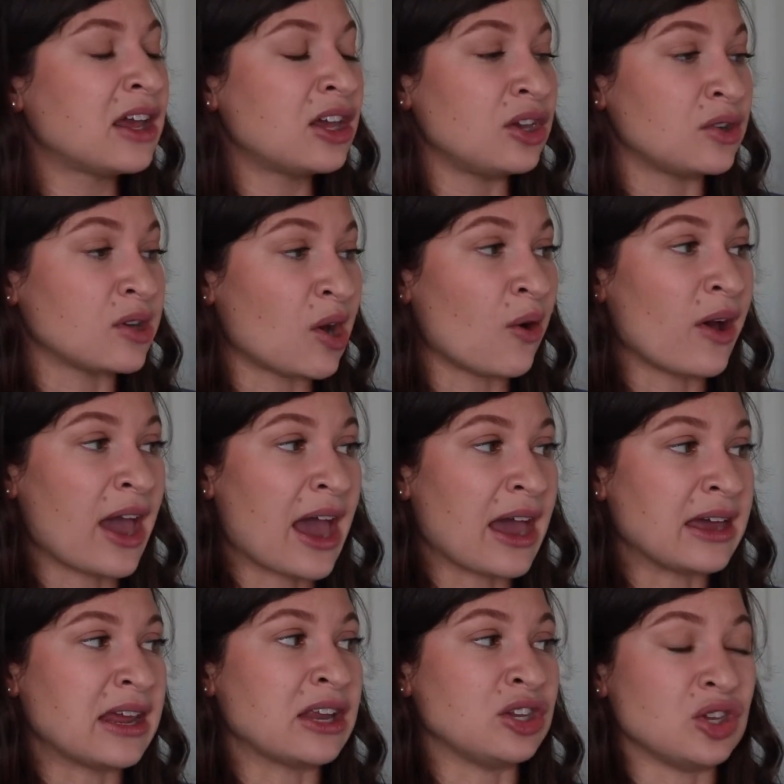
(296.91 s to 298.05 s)
You can go ahead
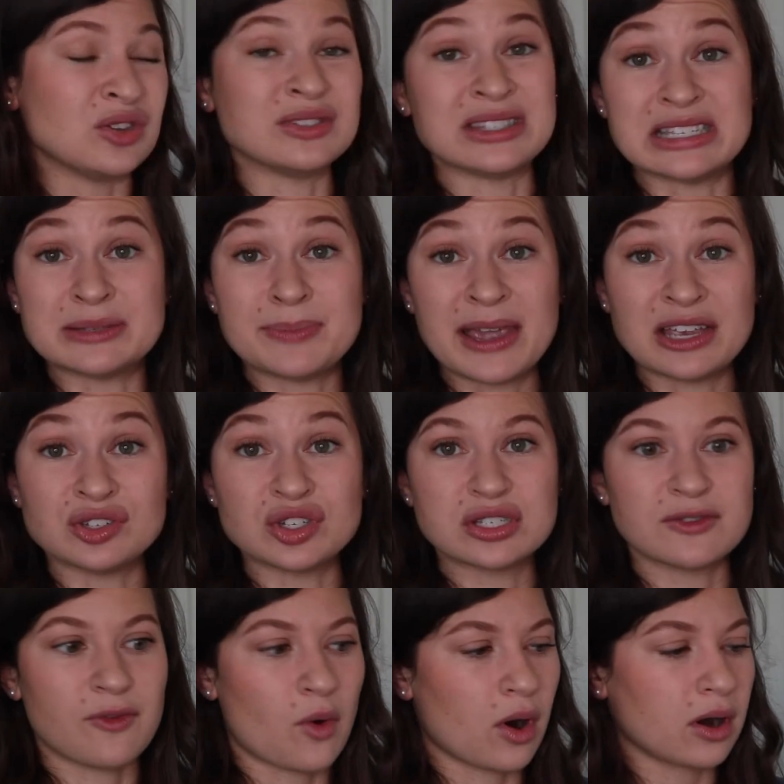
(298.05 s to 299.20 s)
and use these pages
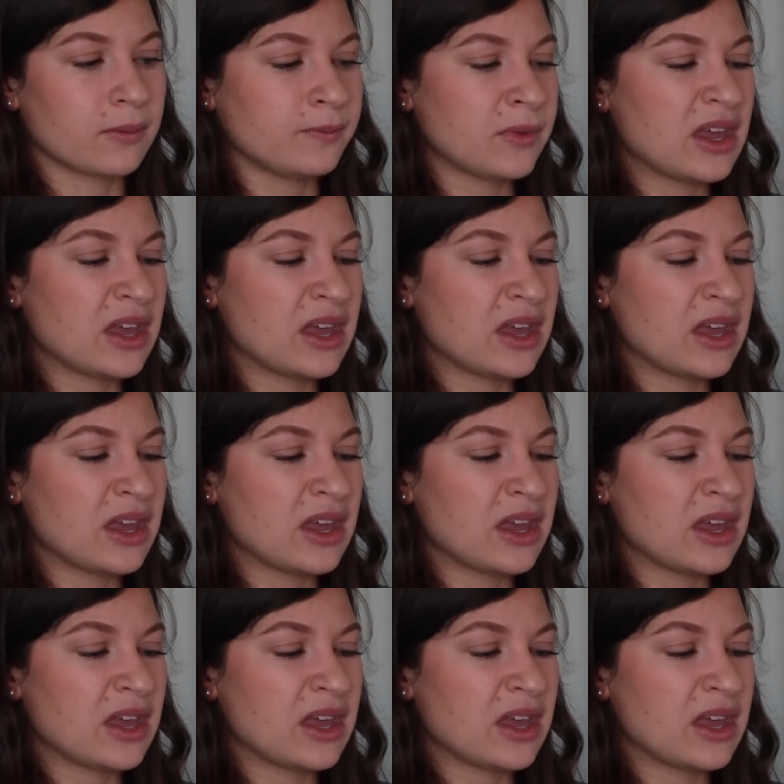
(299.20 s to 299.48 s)
for.